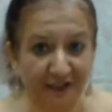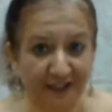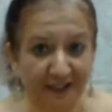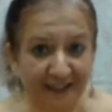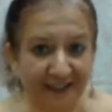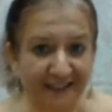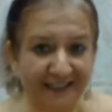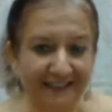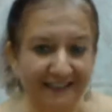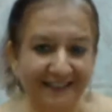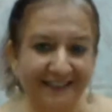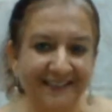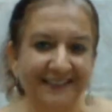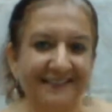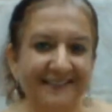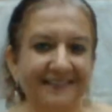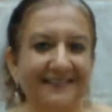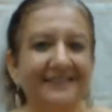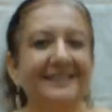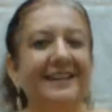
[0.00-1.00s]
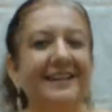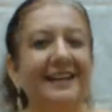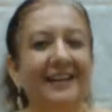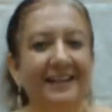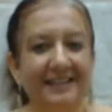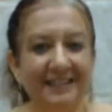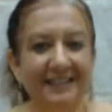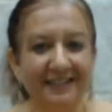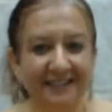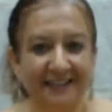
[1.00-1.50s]
eyes,
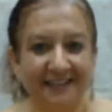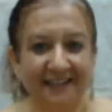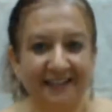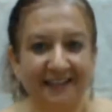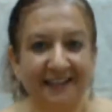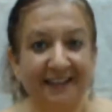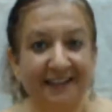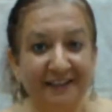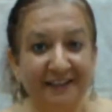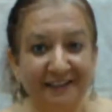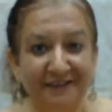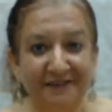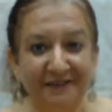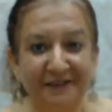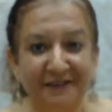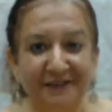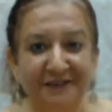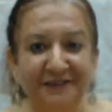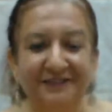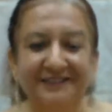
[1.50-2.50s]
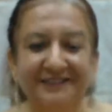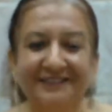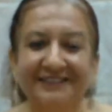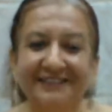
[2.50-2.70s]
and say, I love you.